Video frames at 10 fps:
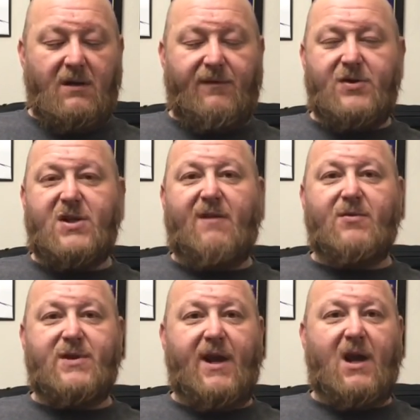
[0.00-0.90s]
First off
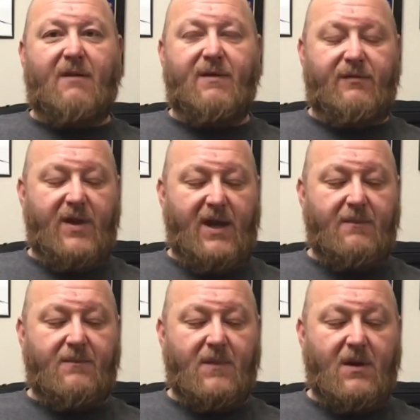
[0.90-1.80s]
was AR-15.
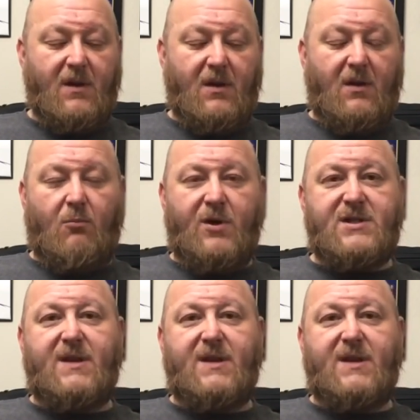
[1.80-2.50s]
What's